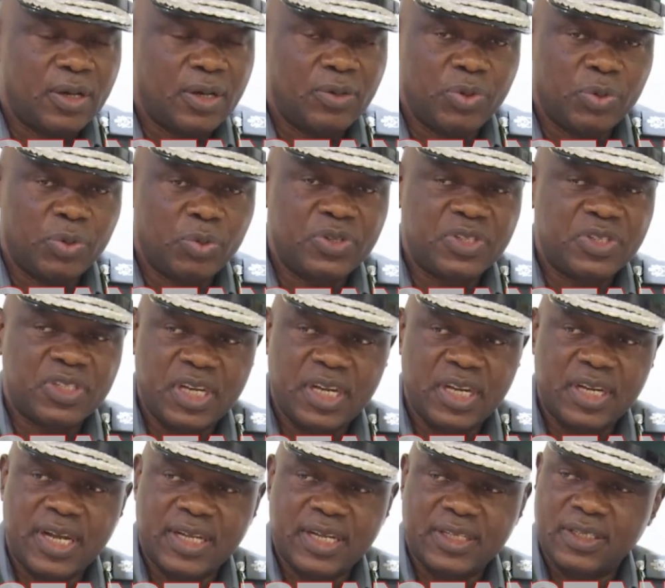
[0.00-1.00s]
We could
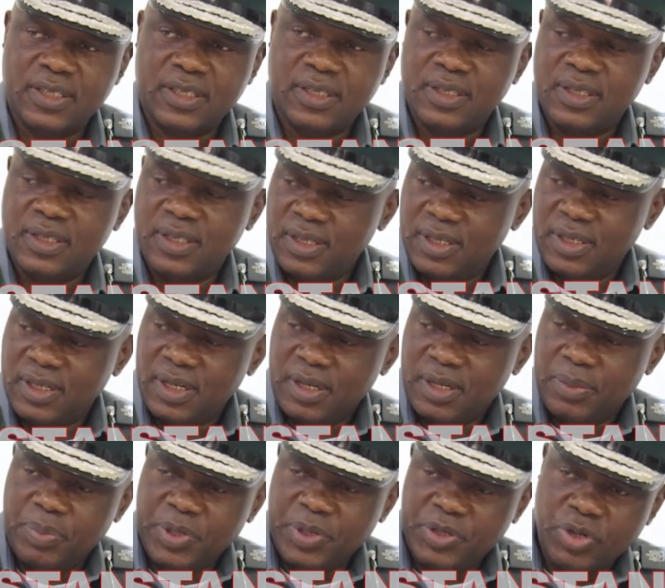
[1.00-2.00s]
say that
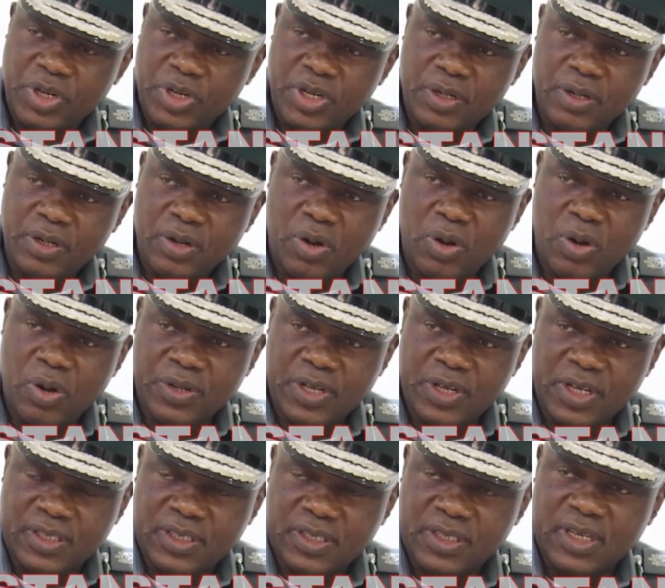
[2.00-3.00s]
between all
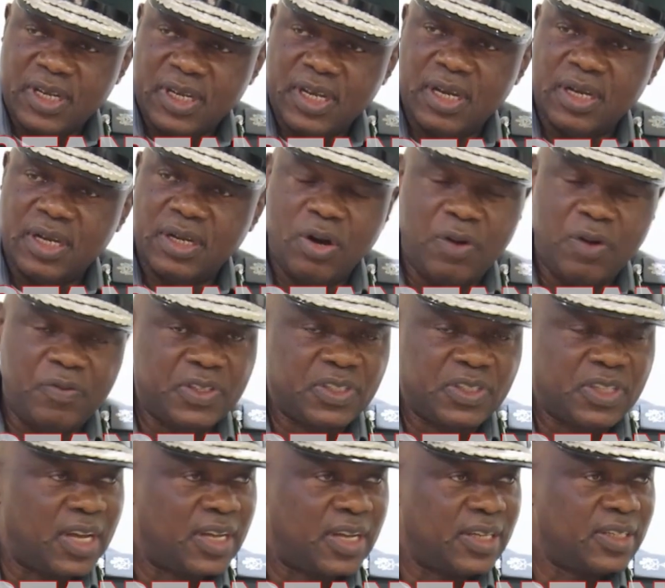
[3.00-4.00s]
these
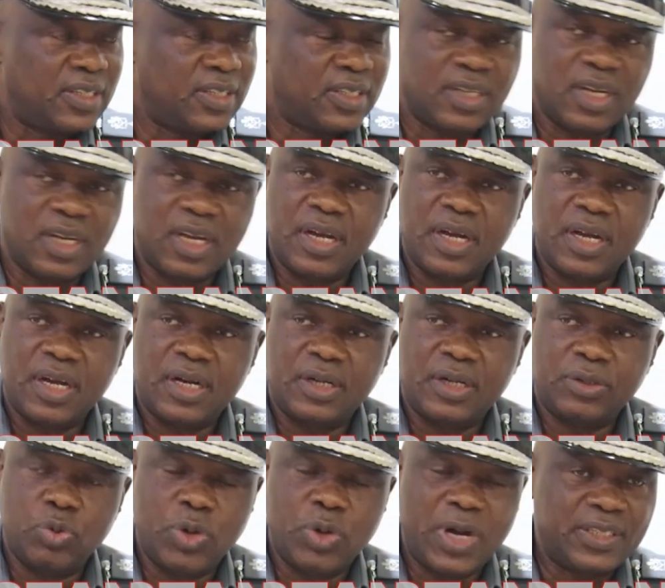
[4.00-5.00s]
officers
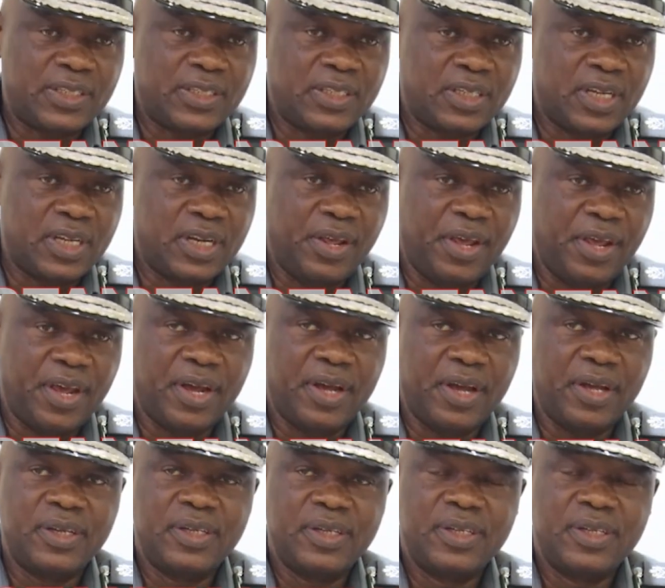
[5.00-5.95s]
who are seated here,